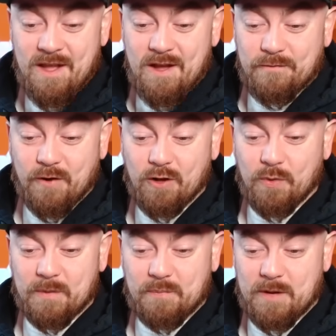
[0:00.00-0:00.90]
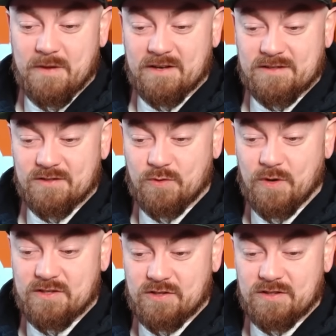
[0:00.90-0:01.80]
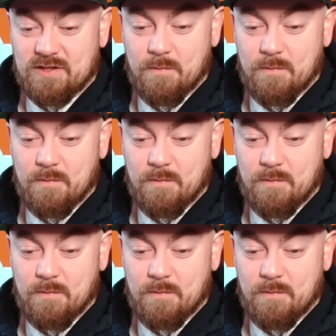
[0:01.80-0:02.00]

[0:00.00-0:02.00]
Following Prime Minister's questions,